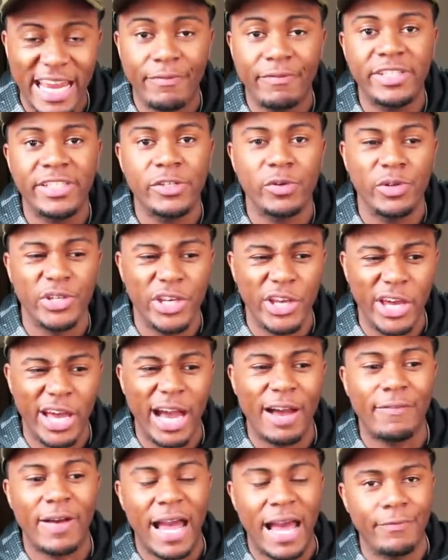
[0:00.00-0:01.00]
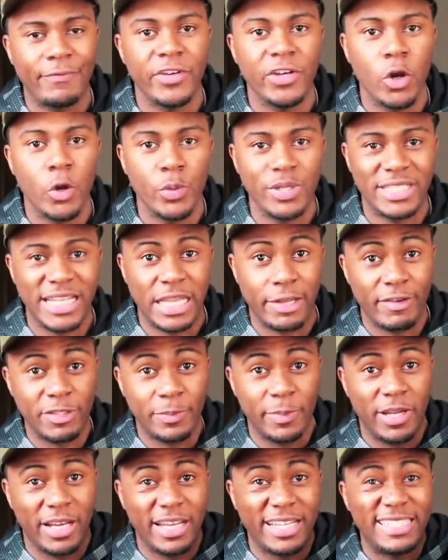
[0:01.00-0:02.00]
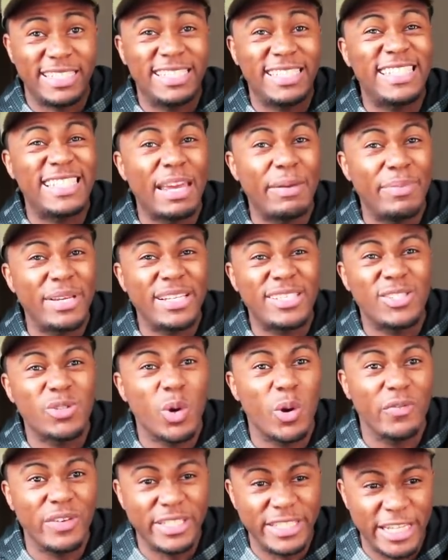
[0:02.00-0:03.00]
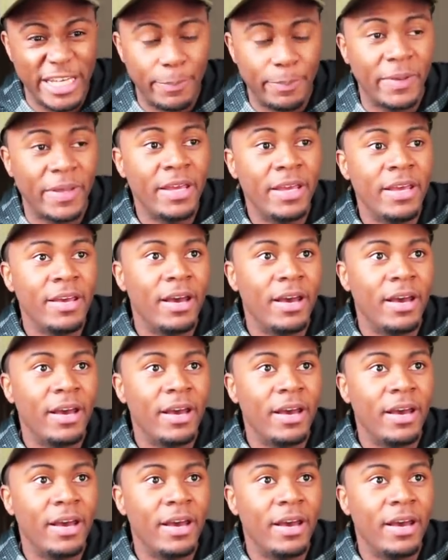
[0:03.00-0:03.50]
Every single year I've have noticed that there has been like a semi sort of a dip.